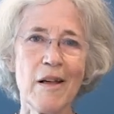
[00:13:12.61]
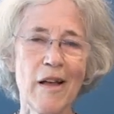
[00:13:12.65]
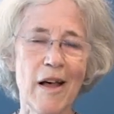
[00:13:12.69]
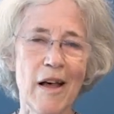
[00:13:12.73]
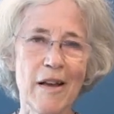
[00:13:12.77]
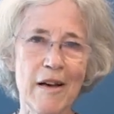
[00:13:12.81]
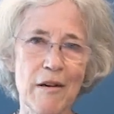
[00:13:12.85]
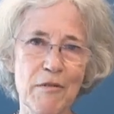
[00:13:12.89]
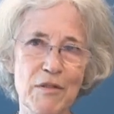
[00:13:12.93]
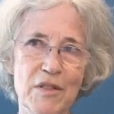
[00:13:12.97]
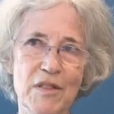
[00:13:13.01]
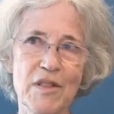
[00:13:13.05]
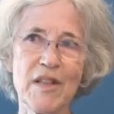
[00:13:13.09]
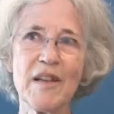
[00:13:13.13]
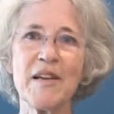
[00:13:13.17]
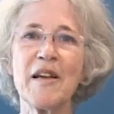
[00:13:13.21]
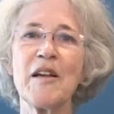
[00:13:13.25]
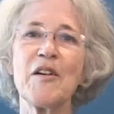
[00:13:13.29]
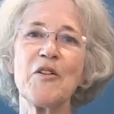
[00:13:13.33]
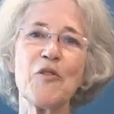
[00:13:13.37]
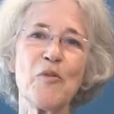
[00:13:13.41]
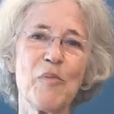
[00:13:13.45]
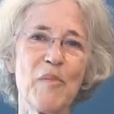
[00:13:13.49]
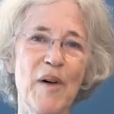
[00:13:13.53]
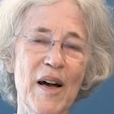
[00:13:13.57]
And I was
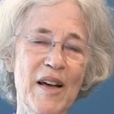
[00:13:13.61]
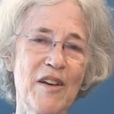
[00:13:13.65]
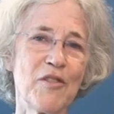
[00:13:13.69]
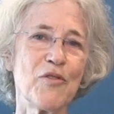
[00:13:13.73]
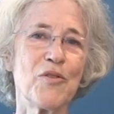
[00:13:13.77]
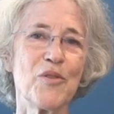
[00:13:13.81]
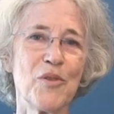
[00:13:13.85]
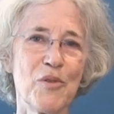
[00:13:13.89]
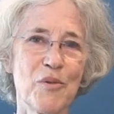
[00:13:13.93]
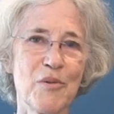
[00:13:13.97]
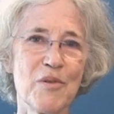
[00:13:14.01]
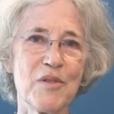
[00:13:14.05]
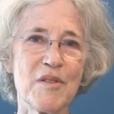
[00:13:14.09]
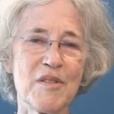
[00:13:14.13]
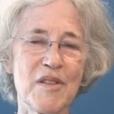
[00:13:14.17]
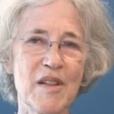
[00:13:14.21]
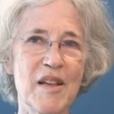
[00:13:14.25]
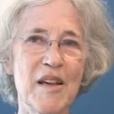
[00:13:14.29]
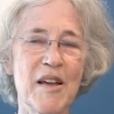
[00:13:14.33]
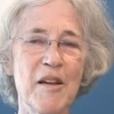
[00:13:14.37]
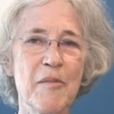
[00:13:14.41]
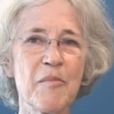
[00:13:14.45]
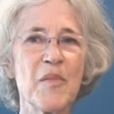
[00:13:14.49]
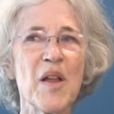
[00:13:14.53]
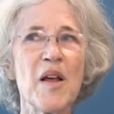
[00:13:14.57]
thinking you might use
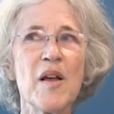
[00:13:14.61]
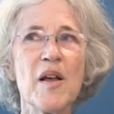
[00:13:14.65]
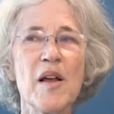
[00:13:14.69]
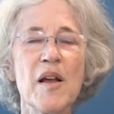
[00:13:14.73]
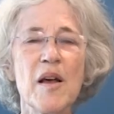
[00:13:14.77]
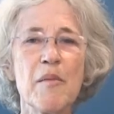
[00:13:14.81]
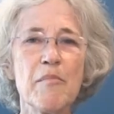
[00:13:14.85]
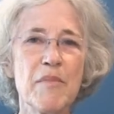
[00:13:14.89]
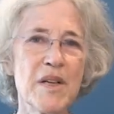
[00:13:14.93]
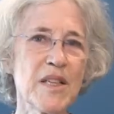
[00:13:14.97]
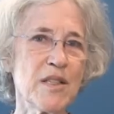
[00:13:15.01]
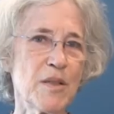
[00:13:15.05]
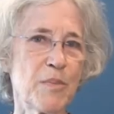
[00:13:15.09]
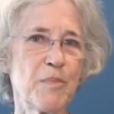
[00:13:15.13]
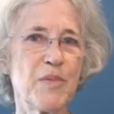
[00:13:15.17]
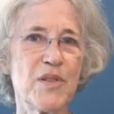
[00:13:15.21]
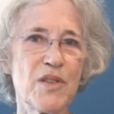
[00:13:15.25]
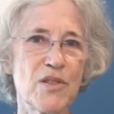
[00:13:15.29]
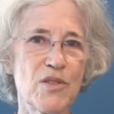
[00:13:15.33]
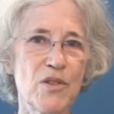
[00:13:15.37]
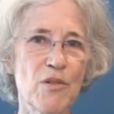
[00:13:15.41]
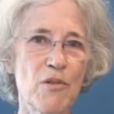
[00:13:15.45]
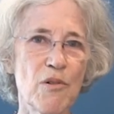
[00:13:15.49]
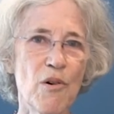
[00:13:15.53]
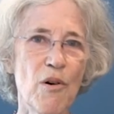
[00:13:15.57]
the MISP,
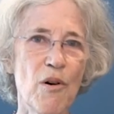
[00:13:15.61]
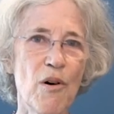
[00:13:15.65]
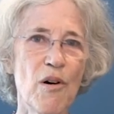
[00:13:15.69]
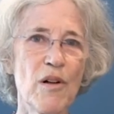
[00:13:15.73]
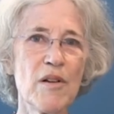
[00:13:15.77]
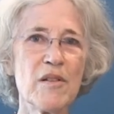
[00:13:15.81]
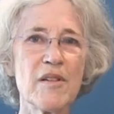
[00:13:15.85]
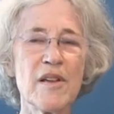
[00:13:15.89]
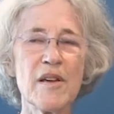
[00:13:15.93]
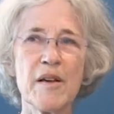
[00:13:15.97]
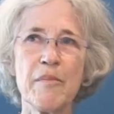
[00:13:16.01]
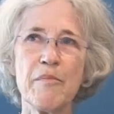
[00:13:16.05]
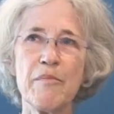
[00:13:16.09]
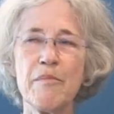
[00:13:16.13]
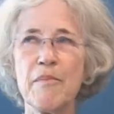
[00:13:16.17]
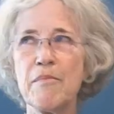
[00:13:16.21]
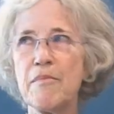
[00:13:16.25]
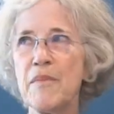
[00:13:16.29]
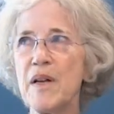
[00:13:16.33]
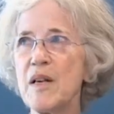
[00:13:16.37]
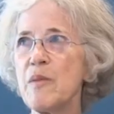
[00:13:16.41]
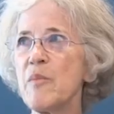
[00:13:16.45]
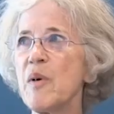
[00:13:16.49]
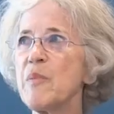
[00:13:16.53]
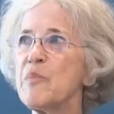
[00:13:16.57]
so-called, the
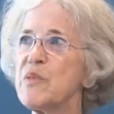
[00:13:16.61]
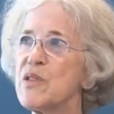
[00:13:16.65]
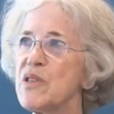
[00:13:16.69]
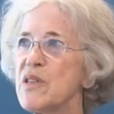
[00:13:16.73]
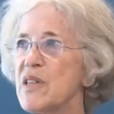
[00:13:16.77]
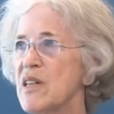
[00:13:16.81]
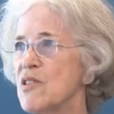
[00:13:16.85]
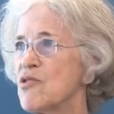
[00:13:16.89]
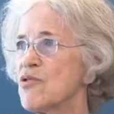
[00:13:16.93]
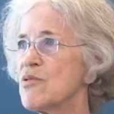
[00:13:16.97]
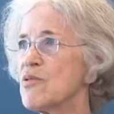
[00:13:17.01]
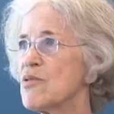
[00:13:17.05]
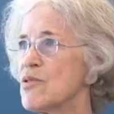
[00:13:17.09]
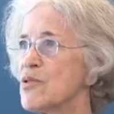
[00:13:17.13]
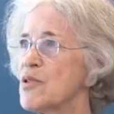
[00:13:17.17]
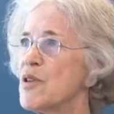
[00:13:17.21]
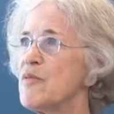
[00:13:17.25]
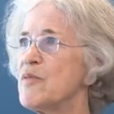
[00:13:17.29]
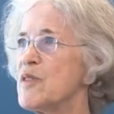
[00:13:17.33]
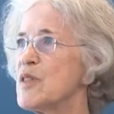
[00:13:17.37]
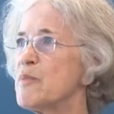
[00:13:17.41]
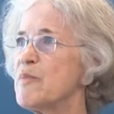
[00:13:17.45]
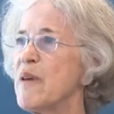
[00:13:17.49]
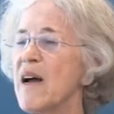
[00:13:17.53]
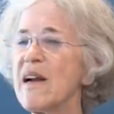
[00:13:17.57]
Minimum Initial
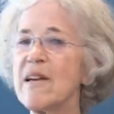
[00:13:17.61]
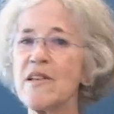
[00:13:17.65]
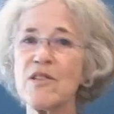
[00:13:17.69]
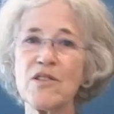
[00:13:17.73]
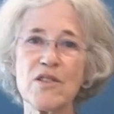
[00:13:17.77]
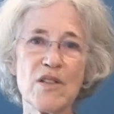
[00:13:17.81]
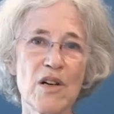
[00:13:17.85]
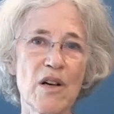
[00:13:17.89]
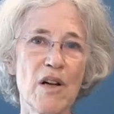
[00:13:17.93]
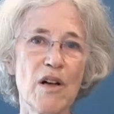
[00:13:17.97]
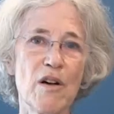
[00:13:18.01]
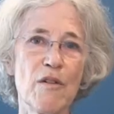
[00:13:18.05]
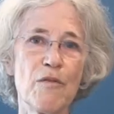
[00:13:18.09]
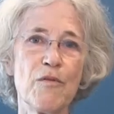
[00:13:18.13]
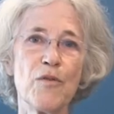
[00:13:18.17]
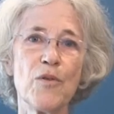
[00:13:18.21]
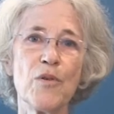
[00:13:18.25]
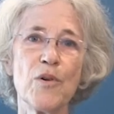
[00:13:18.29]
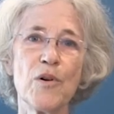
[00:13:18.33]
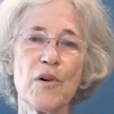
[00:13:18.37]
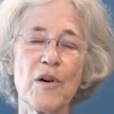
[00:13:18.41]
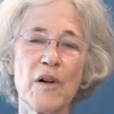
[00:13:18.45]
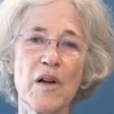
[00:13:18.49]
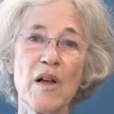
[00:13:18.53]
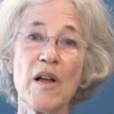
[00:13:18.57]
Service Package
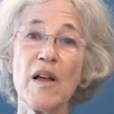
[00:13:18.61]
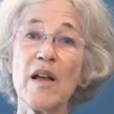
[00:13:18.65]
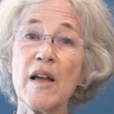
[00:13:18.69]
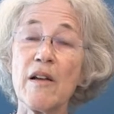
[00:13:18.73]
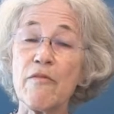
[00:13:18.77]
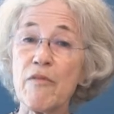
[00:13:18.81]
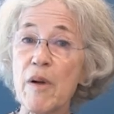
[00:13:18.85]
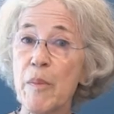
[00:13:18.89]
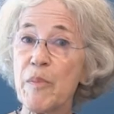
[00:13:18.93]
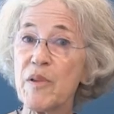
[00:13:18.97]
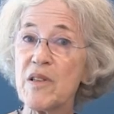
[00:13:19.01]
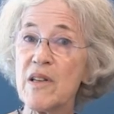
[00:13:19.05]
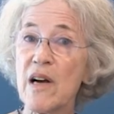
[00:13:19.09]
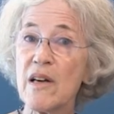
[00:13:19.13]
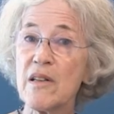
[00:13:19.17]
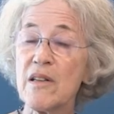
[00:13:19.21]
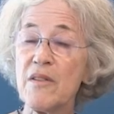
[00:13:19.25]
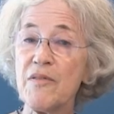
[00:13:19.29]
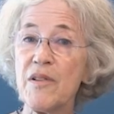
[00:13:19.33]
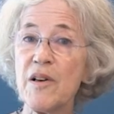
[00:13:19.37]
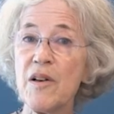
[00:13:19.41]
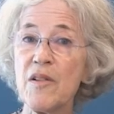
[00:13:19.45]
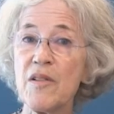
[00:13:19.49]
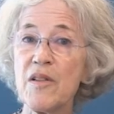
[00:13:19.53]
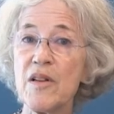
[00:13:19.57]
for
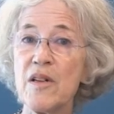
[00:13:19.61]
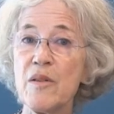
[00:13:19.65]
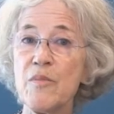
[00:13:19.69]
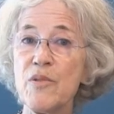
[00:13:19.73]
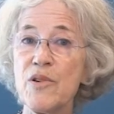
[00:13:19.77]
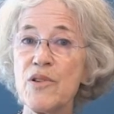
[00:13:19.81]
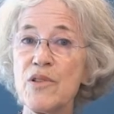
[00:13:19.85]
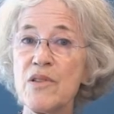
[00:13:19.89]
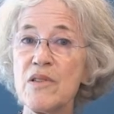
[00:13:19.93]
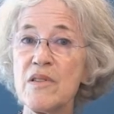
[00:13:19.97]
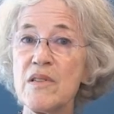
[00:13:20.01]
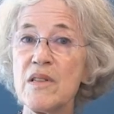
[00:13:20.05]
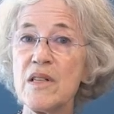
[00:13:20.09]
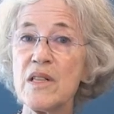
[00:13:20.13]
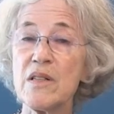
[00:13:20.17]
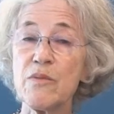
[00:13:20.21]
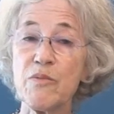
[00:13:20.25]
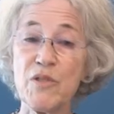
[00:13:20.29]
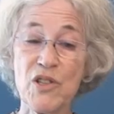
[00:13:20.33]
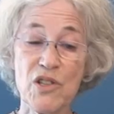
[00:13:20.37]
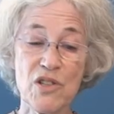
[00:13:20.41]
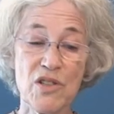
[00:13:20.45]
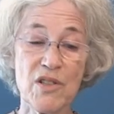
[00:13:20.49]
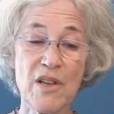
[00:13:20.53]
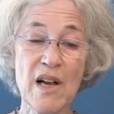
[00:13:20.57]
Reproductive Health in Emergencies,
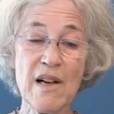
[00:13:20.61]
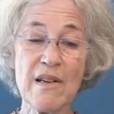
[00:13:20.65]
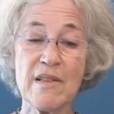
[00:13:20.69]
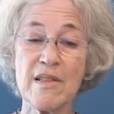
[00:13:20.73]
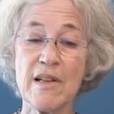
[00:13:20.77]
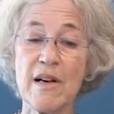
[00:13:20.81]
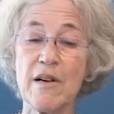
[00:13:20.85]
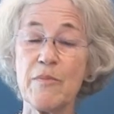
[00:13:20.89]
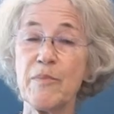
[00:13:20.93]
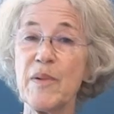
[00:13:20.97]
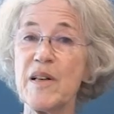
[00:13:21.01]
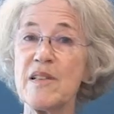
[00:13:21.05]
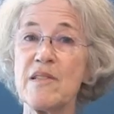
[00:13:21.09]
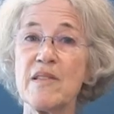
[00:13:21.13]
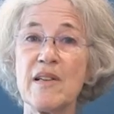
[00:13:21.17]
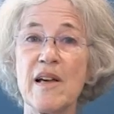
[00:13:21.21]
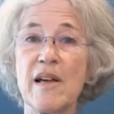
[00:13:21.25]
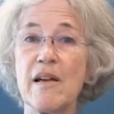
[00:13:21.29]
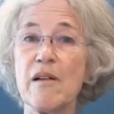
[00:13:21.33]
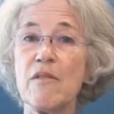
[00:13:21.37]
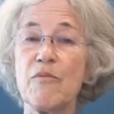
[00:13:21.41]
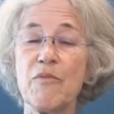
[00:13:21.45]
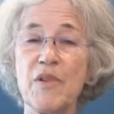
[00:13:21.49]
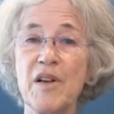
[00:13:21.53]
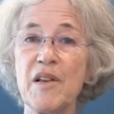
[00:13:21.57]
which starts out by
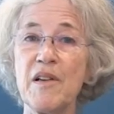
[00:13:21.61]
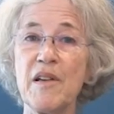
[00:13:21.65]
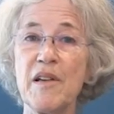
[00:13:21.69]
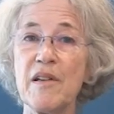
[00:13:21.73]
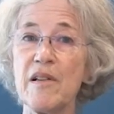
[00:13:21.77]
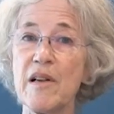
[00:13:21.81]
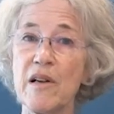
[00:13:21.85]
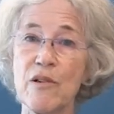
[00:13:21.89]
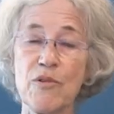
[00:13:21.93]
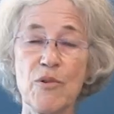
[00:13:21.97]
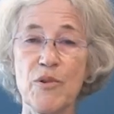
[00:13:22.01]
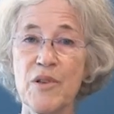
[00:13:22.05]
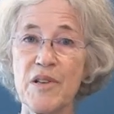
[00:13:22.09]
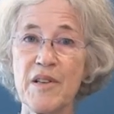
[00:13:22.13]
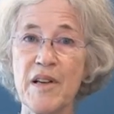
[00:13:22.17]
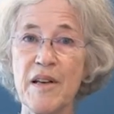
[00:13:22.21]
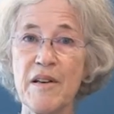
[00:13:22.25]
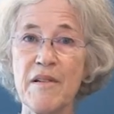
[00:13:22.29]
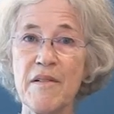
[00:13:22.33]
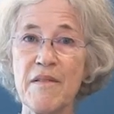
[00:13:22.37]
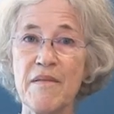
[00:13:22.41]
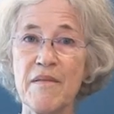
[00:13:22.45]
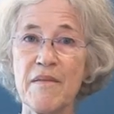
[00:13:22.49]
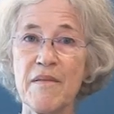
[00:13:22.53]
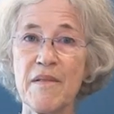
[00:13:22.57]
saying we need a
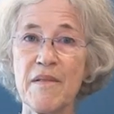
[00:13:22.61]
coordinator.